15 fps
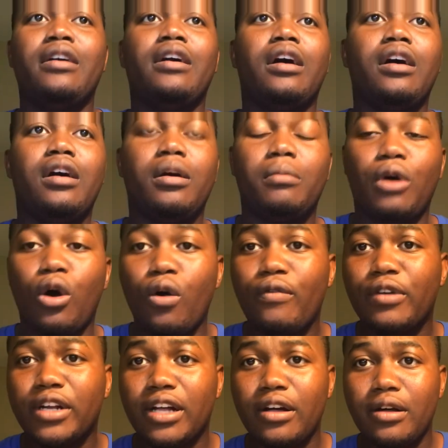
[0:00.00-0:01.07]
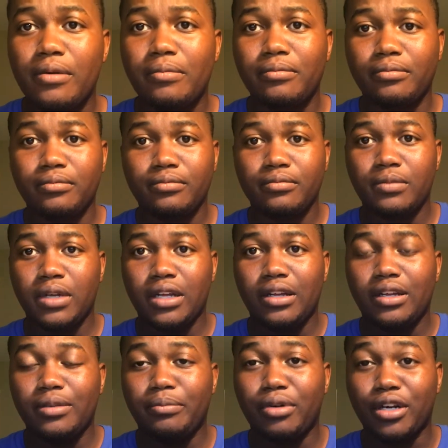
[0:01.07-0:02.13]
um, overcome
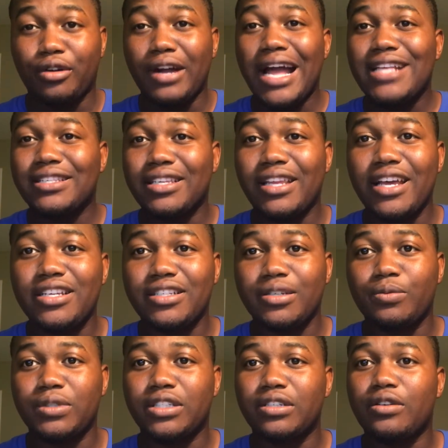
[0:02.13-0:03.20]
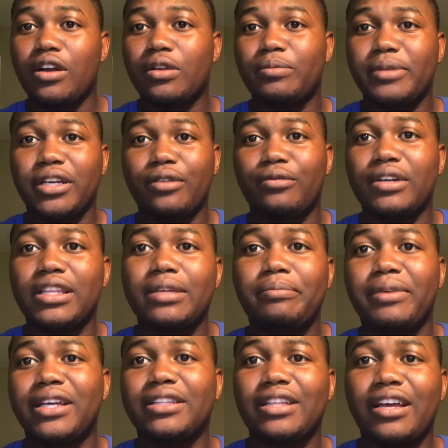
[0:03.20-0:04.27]
procrastination was going to be a really
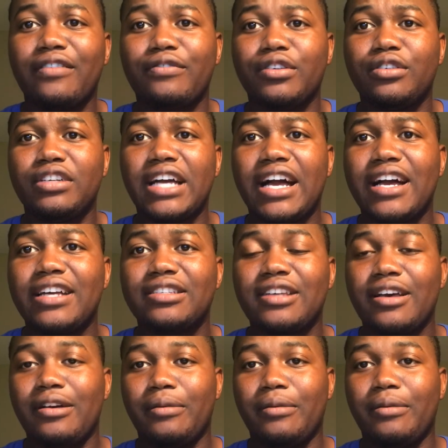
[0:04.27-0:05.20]
big thing for you guys.